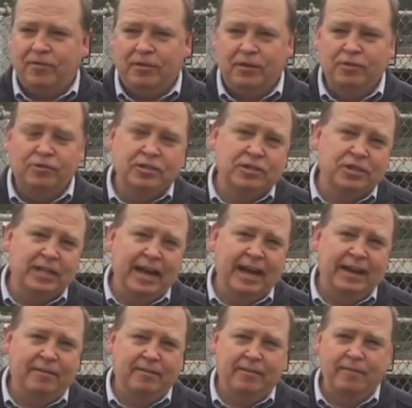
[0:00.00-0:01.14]
solution to
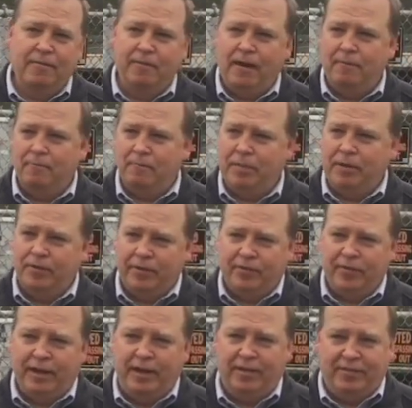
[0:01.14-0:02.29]
that, to build
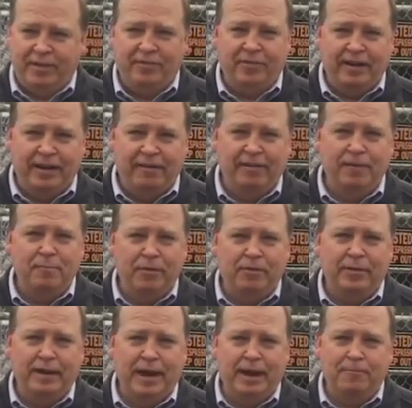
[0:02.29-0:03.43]
a center here in the middle
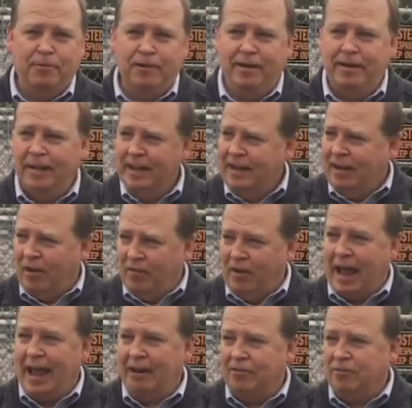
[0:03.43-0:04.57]
of the neighborhood on
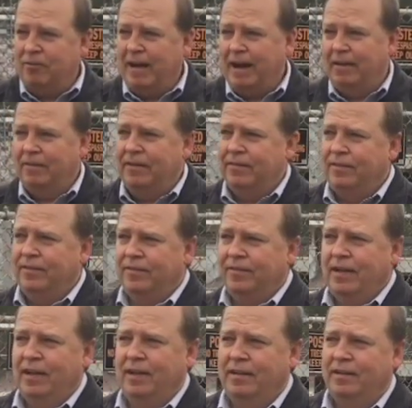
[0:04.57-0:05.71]
hallowed ground. This is
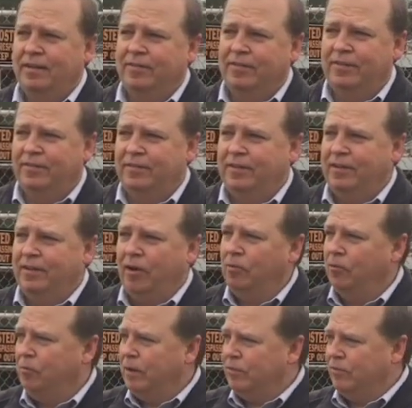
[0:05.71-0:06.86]
the
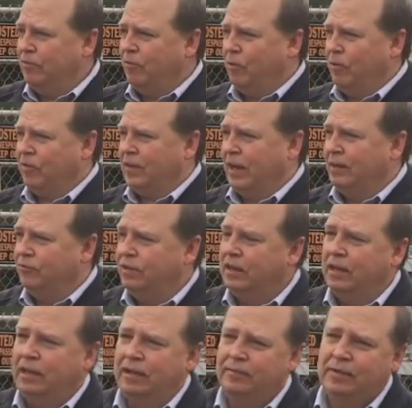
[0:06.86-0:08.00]
old Windsor Forest Country
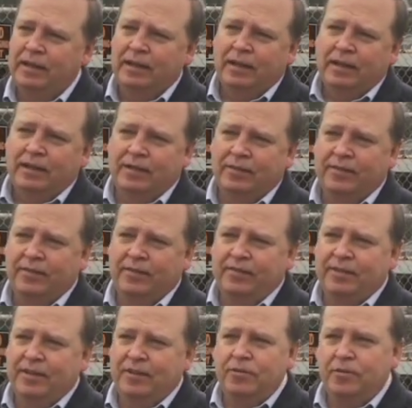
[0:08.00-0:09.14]
Club. This is
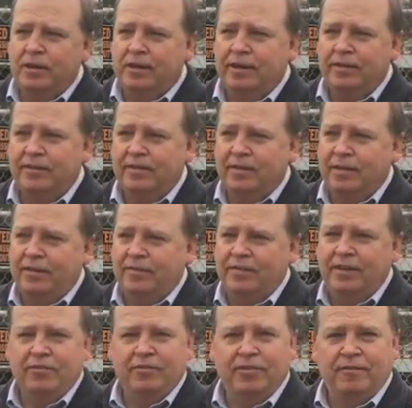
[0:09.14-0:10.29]
the nucleus
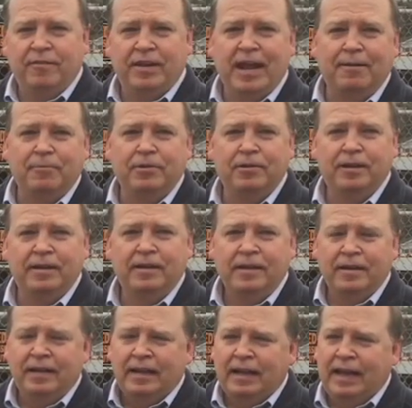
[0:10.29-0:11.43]
center of the neighborhood,
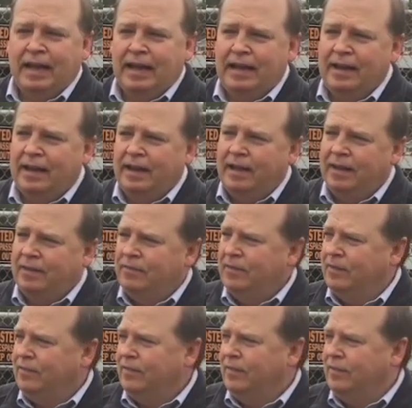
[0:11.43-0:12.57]
and
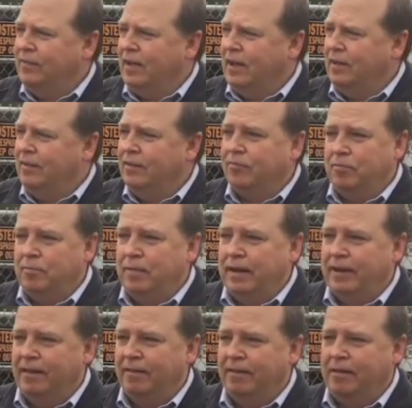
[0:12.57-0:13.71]
this would
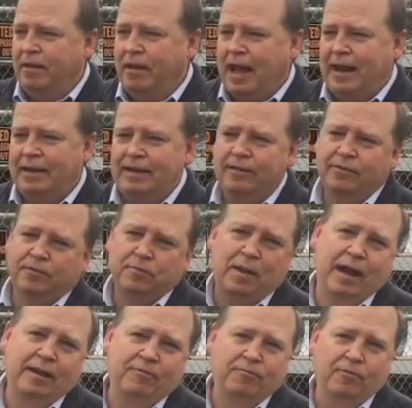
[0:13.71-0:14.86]
be the ideal
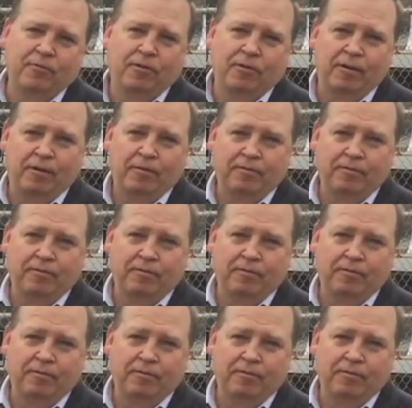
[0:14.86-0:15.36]
spot for